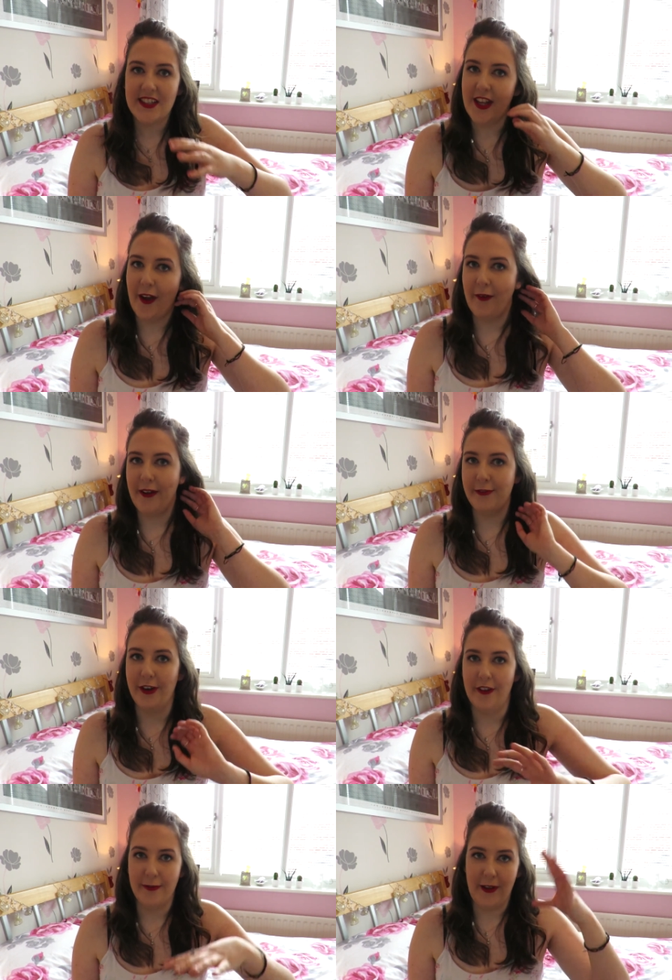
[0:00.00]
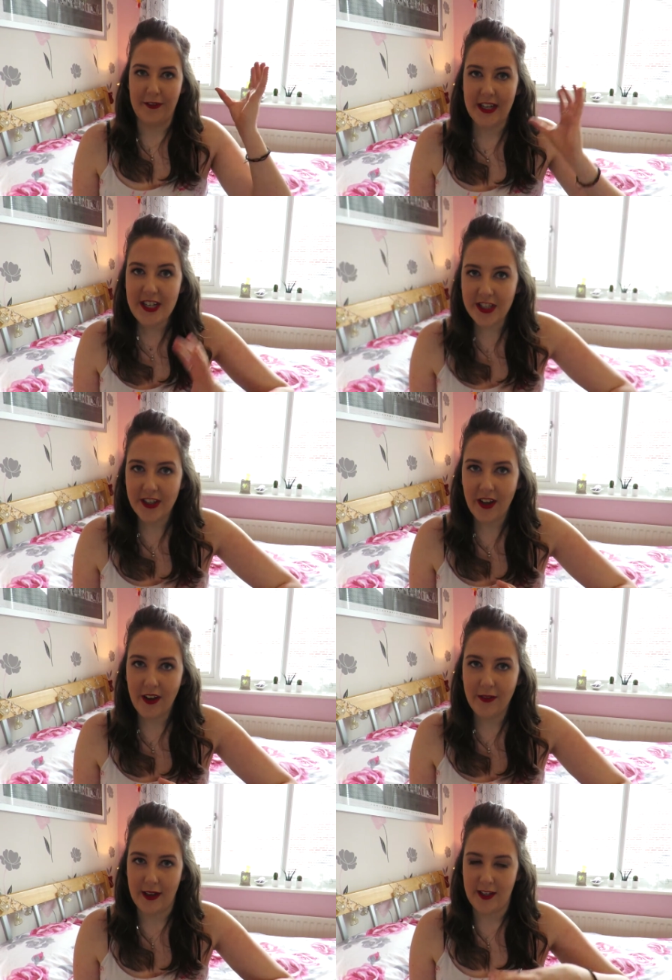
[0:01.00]
So I've got the foundation
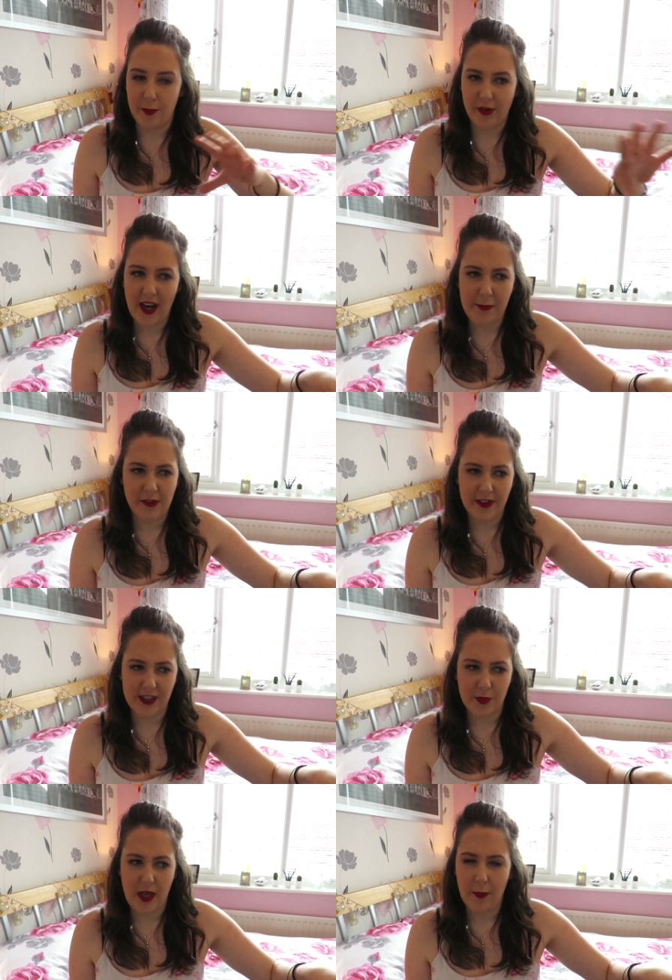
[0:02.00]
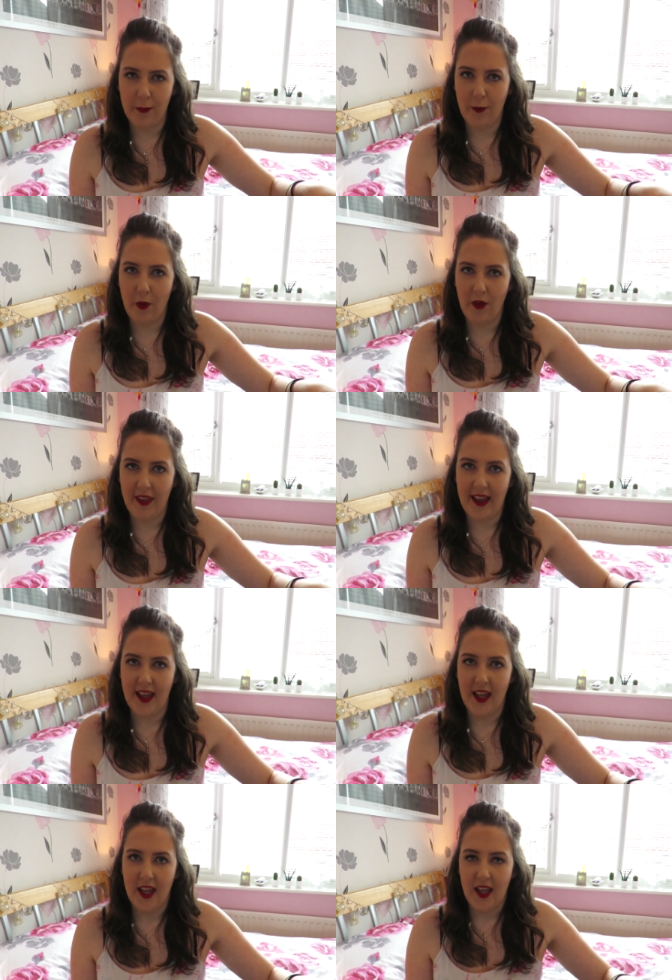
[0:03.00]
on, I had primer on as well before
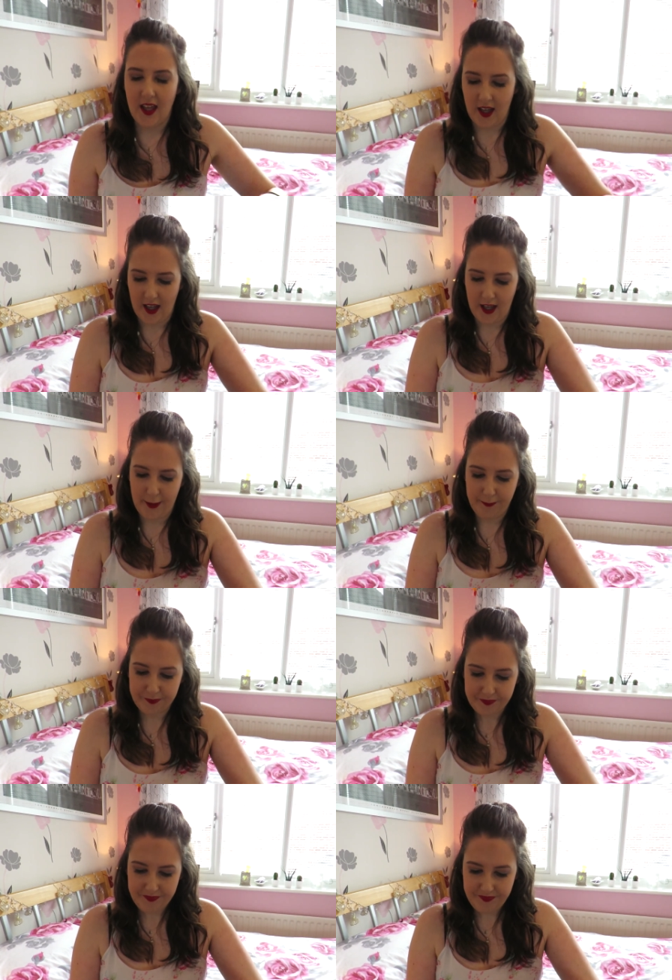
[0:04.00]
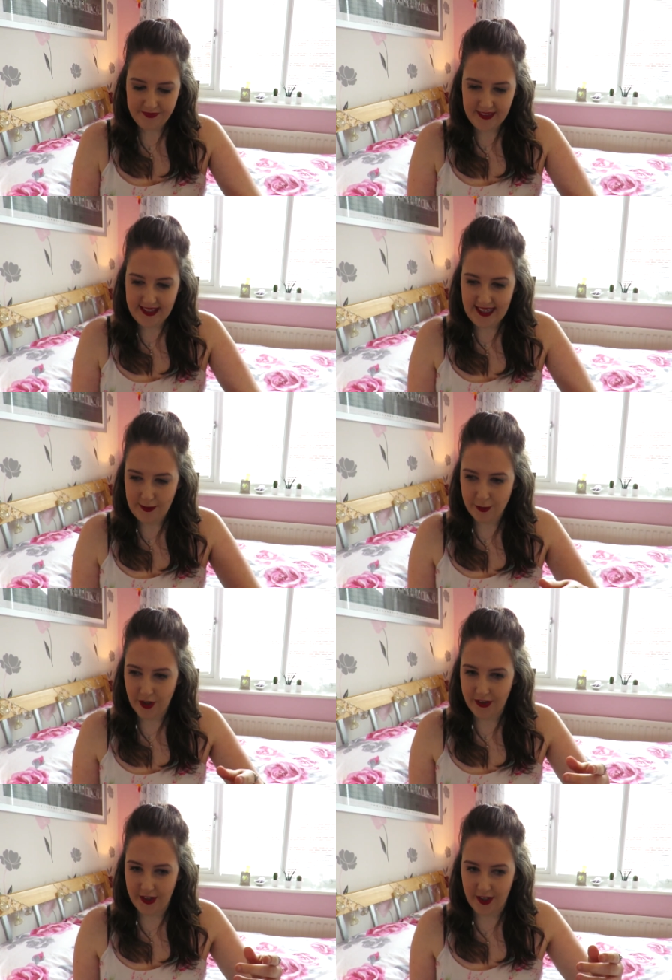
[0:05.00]
that, and then I've
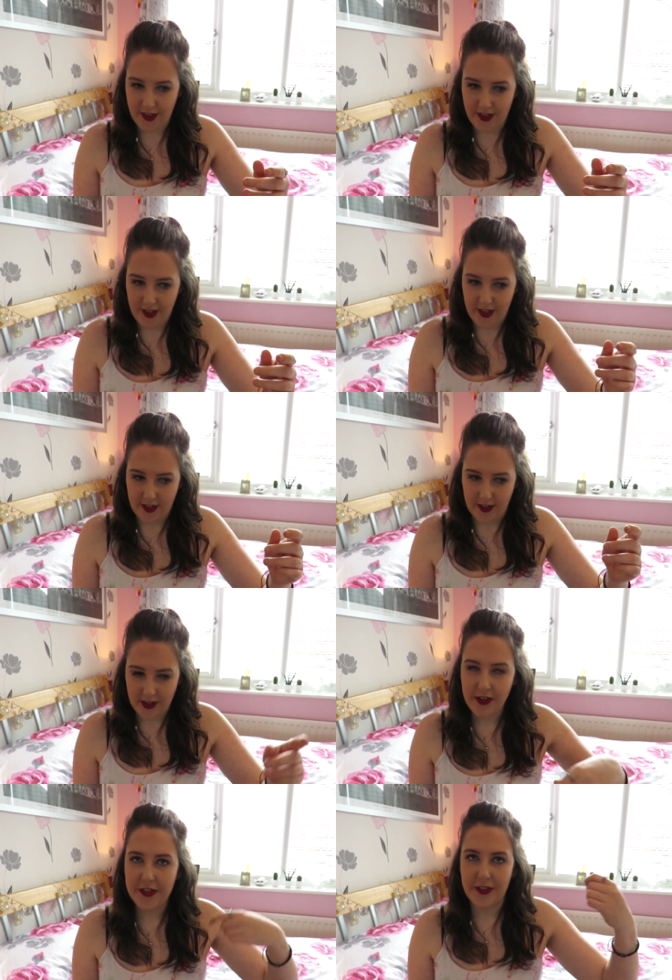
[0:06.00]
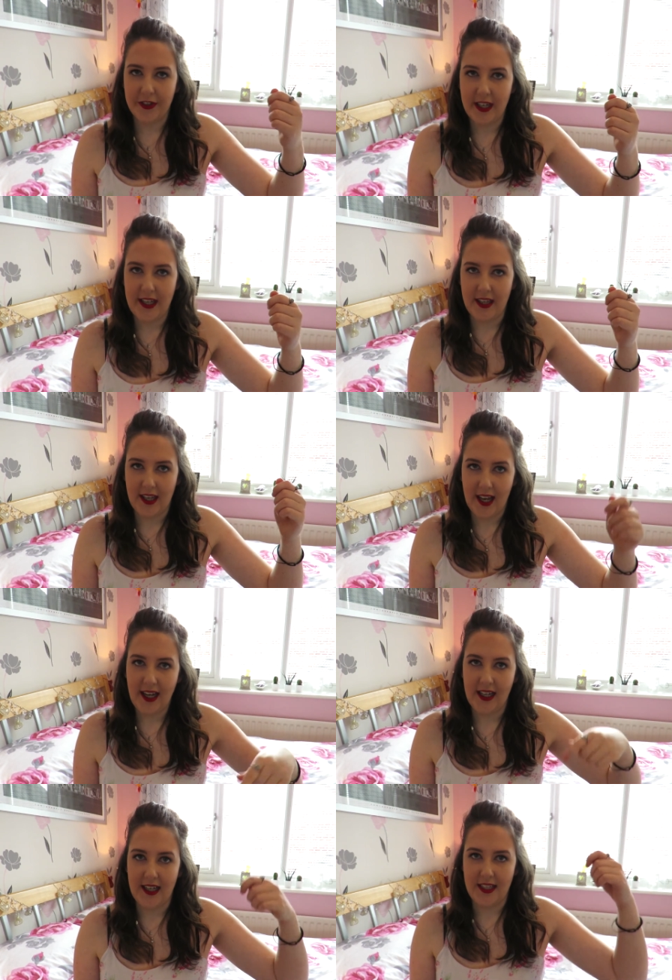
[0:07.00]
got the contour kit, the
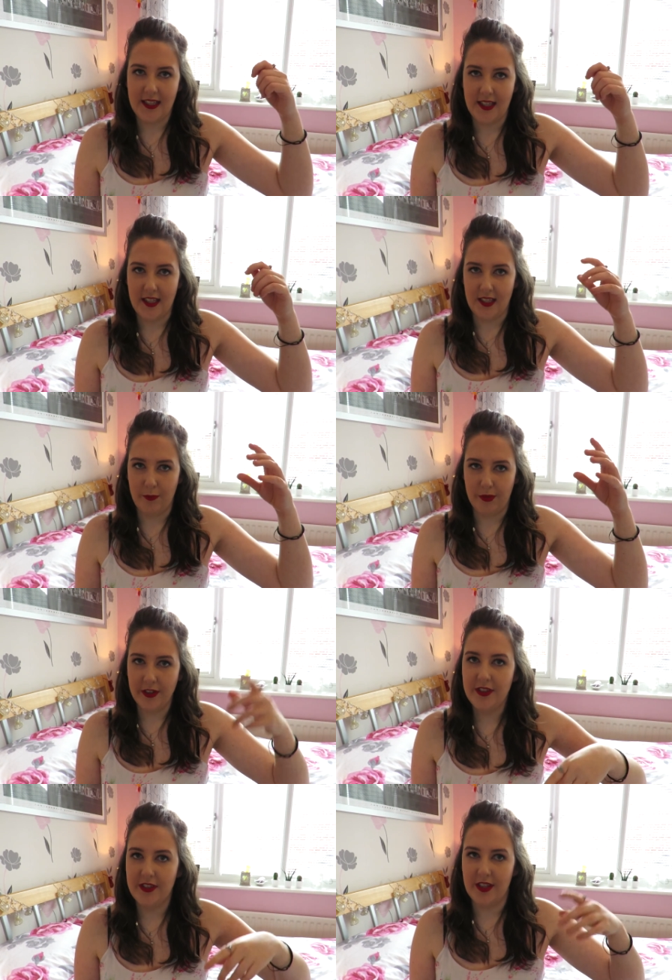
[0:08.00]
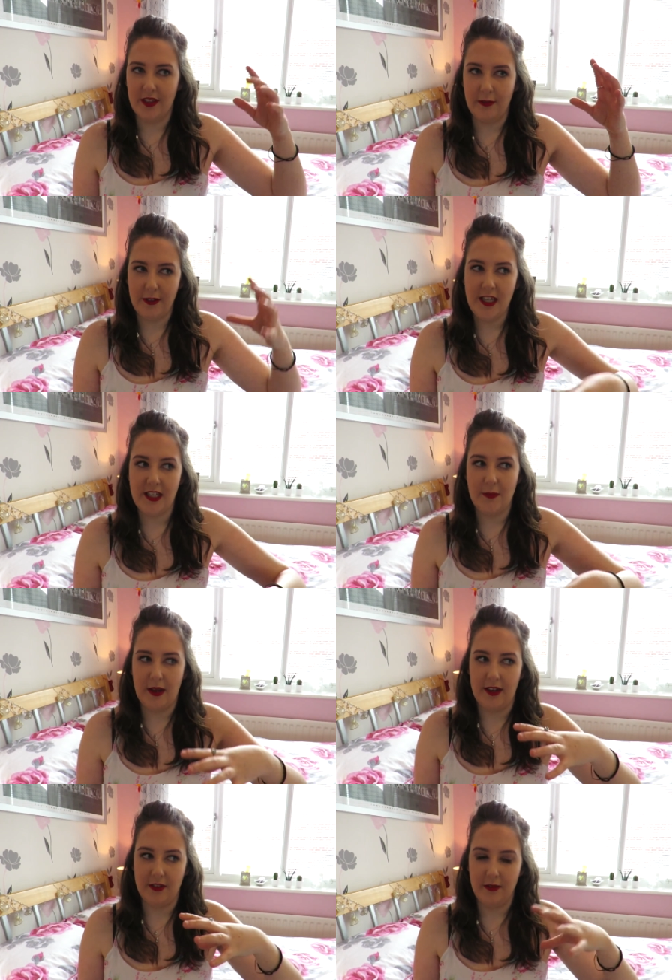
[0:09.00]
highlight, the bronzer, the finishing
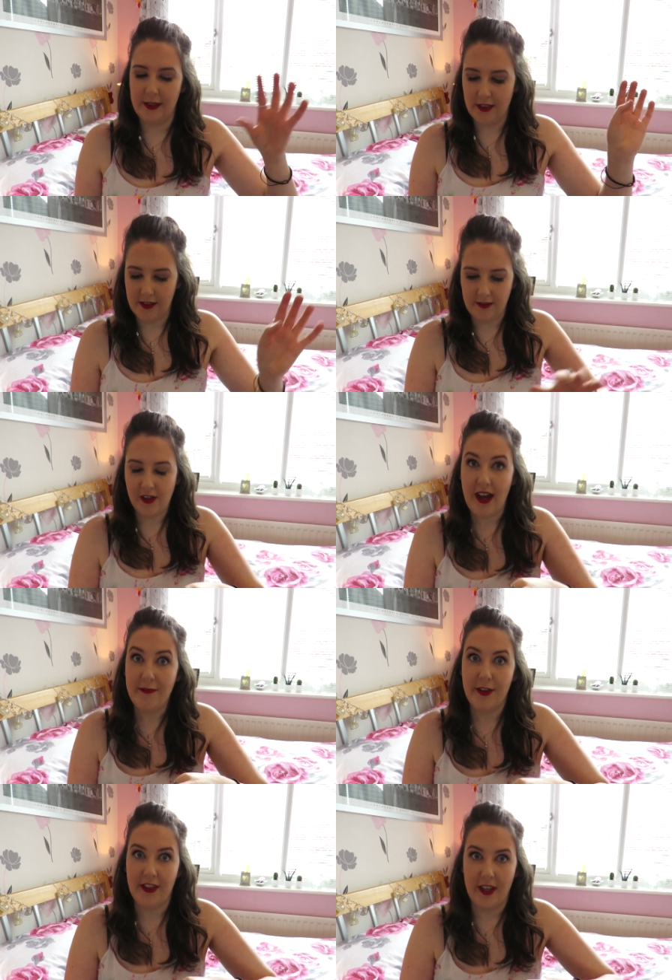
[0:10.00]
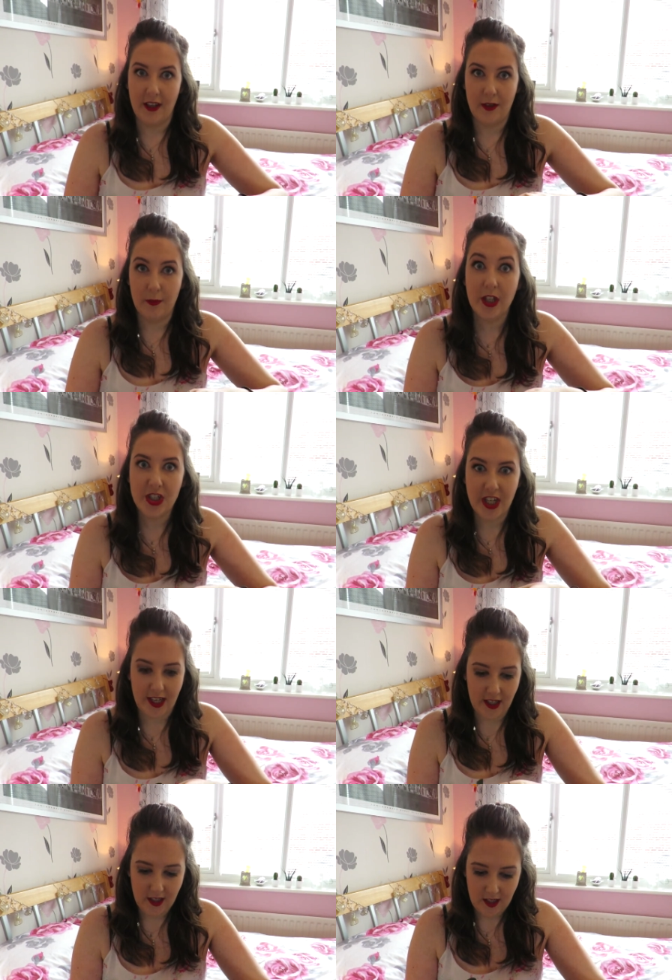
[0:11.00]
powder. Oh my god, I've got everything, the
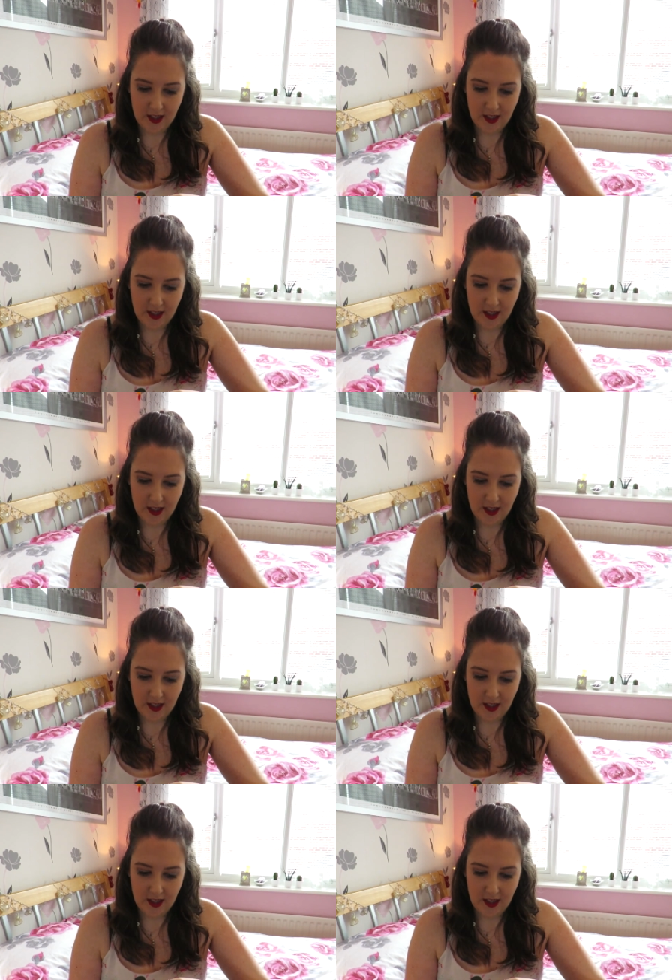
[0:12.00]
blusher.